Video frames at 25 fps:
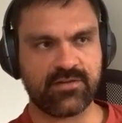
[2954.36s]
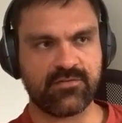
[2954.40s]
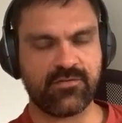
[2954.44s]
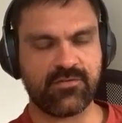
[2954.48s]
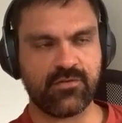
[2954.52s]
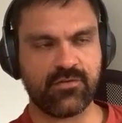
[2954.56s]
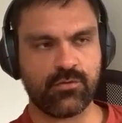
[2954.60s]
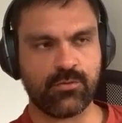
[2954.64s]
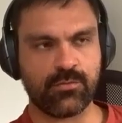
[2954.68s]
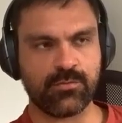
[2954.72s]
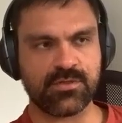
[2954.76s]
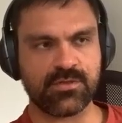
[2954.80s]

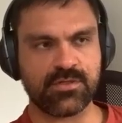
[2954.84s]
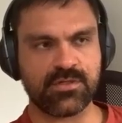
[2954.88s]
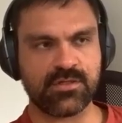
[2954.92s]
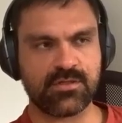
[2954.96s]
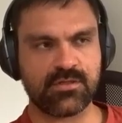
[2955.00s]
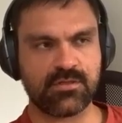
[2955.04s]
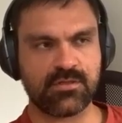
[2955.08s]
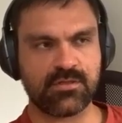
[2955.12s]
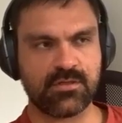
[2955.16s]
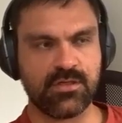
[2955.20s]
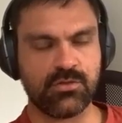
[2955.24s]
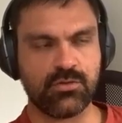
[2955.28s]

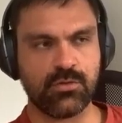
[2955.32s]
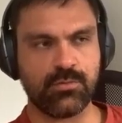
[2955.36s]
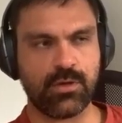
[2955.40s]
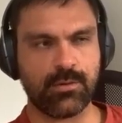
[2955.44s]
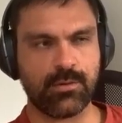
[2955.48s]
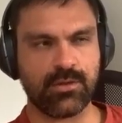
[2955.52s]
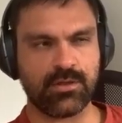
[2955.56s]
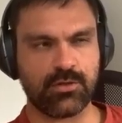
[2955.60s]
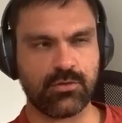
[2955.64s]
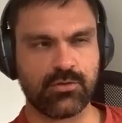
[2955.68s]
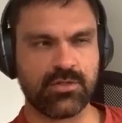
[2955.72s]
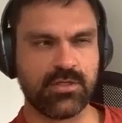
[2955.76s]
firms into a
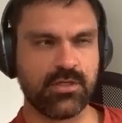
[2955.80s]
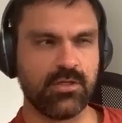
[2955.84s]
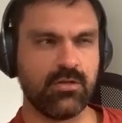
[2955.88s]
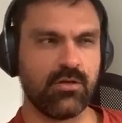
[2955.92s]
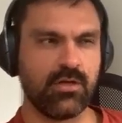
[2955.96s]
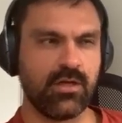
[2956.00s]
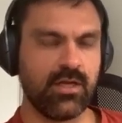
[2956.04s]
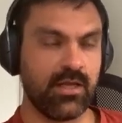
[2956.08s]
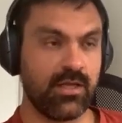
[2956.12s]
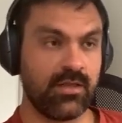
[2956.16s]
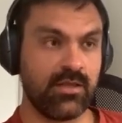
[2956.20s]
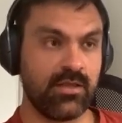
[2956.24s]
public
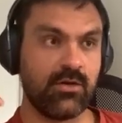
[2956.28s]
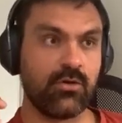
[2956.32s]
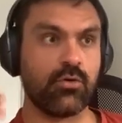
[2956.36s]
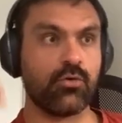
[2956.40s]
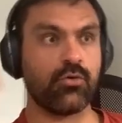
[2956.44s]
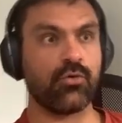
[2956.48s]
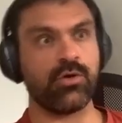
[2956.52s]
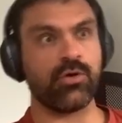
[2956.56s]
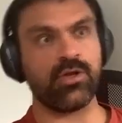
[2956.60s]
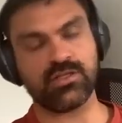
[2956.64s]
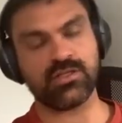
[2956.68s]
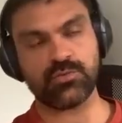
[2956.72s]
utility, and their
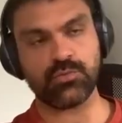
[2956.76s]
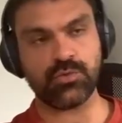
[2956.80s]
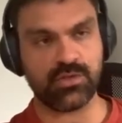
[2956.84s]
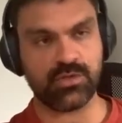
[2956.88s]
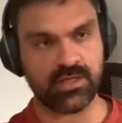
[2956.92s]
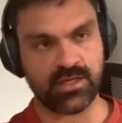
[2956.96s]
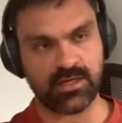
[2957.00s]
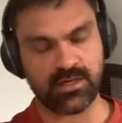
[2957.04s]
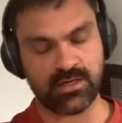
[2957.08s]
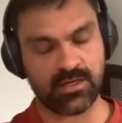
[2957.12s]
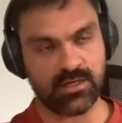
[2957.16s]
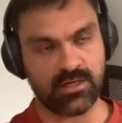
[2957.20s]
earnings would
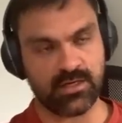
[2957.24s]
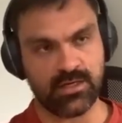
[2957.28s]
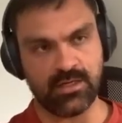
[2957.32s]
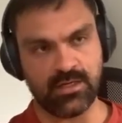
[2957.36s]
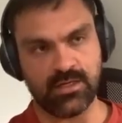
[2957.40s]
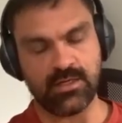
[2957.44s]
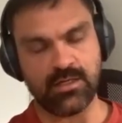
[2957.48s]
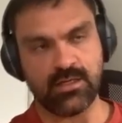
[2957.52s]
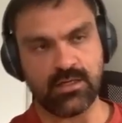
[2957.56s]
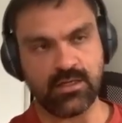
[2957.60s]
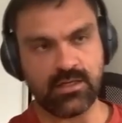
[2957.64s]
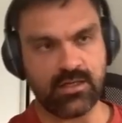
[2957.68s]
then
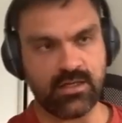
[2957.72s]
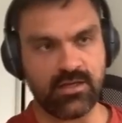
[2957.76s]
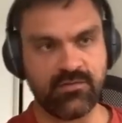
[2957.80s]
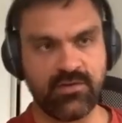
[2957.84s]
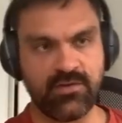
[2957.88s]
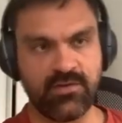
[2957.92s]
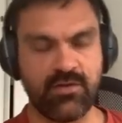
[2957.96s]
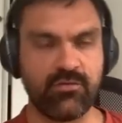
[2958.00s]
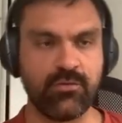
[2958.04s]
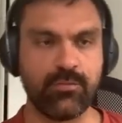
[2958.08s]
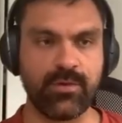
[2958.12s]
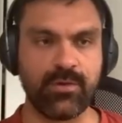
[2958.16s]

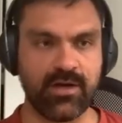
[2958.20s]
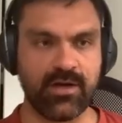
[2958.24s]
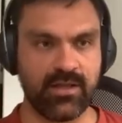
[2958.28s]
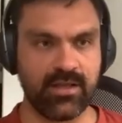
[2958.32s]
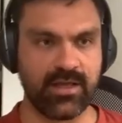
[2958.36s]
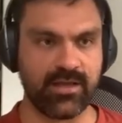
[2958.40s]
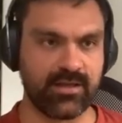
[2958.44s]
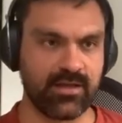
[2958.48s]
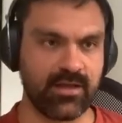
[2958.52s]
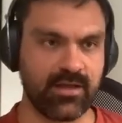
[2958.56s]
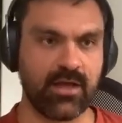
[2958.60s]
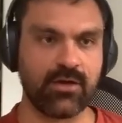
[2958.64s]
give everybody
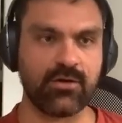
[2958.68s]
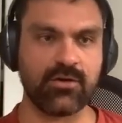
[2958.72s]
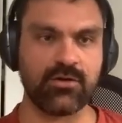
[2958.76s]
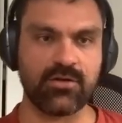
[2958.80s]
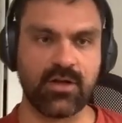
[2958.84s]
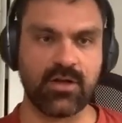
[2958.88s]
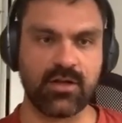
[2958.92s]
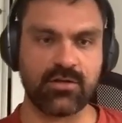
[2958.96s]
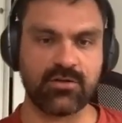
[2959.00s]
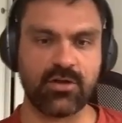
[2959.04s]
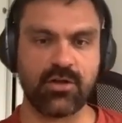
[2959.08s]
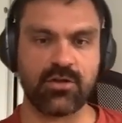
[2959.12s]
like
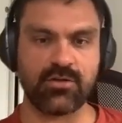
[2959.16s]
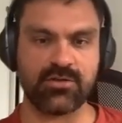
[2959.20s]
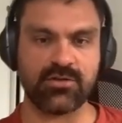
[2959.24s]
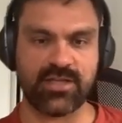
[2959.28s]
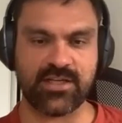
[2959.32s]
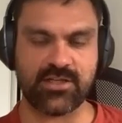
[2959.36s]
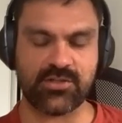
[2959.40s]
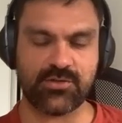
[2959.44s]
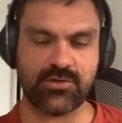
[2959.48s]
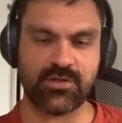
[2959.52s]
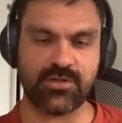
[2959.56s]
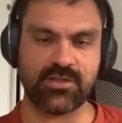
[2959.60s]
$100
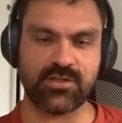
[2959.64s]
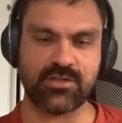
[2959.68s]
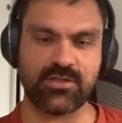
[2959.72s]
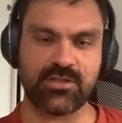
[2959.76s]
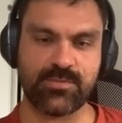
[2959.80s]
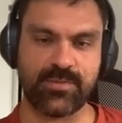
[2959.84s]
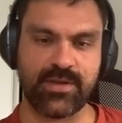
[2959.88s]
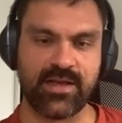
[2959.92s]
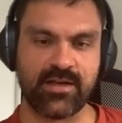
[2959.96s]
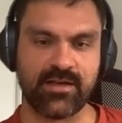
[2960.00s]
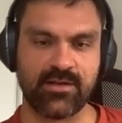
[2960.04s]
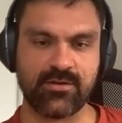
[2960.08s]
extra to
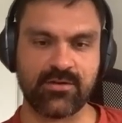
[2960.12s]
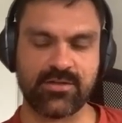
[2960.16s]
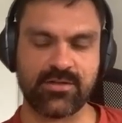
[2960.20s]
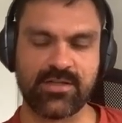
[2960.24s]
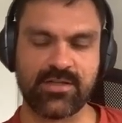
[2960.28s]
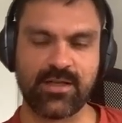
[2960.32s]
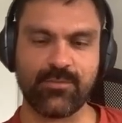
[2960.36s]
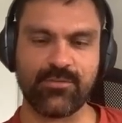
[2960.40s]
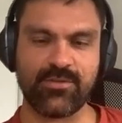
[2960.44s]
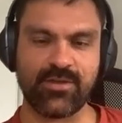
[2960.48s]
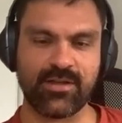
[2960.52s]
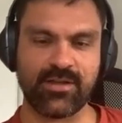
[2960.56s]
spend or
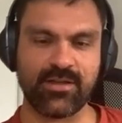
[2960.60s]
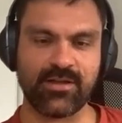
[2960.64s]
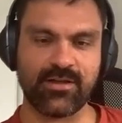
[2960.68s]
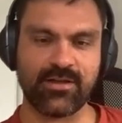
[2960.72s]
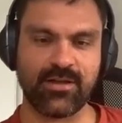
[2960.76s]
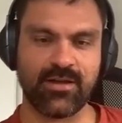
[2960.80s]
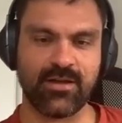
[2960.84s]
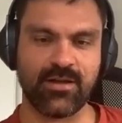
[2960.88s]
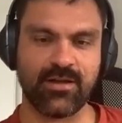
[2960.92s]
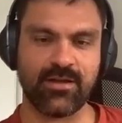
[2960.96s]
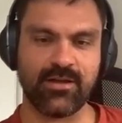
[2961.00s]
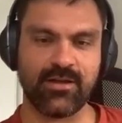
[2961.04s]
something
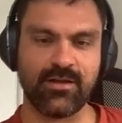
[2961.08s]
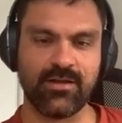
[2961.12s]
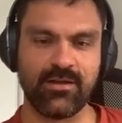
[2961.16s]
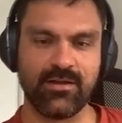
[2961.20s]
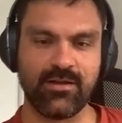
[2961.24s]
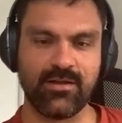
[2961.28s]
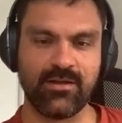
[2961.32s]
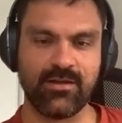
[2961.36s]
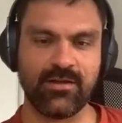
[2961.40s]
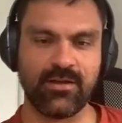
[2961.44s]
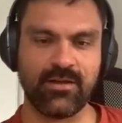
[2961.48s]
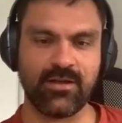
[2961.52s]

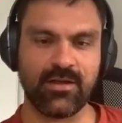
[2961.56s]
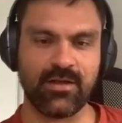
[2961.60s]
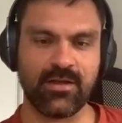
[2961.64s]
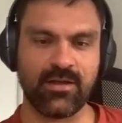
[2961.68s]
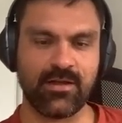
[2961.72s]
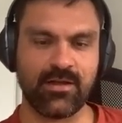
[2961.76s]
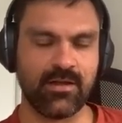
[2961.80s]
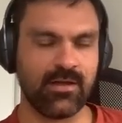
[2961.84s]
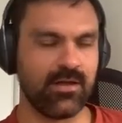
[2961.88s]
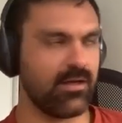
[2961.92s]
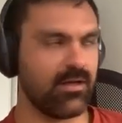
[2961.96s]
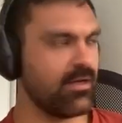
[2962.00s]

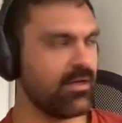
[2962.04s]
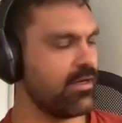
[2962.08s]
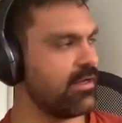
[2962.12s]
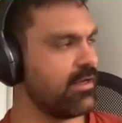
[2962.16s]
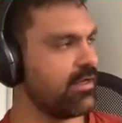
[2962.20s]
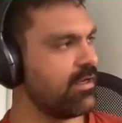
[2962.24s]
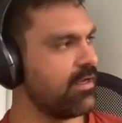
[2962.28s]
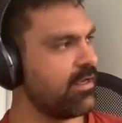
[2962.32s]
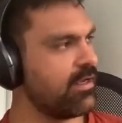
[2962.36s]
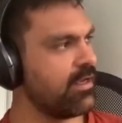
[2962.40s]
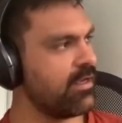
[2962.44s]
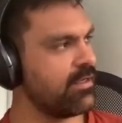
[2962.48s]

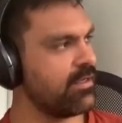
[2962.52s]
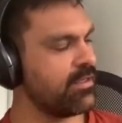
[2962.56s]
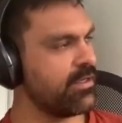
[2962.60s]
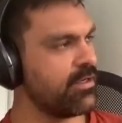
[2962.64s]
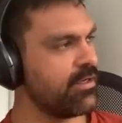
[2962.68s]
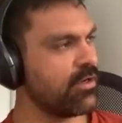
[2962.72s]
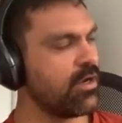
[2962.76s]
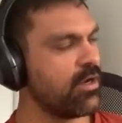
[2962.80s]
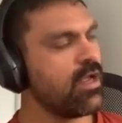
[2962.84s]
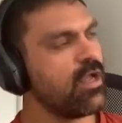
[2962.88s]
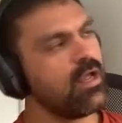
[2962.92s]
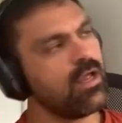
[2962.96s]
a
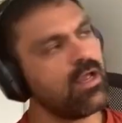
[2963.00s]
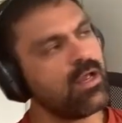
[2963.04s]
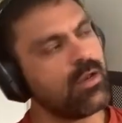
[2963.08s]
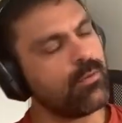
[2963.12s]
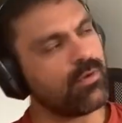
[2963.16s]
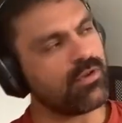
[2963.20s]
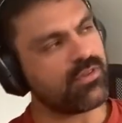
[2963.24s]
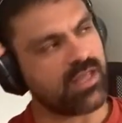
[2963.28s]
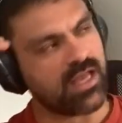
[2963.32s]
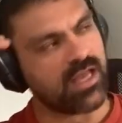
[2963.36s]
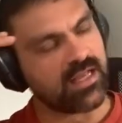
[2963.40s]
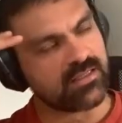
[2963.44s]
year.
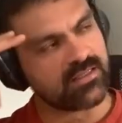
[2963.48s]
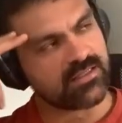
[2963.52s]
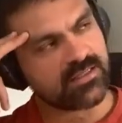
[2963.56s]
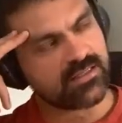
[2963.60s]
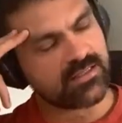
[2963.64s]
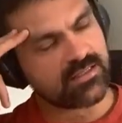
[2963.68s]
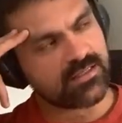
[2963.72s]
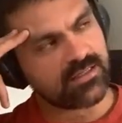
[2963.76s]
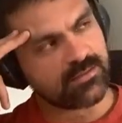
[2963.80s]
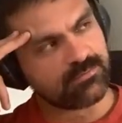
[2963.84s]
But that's.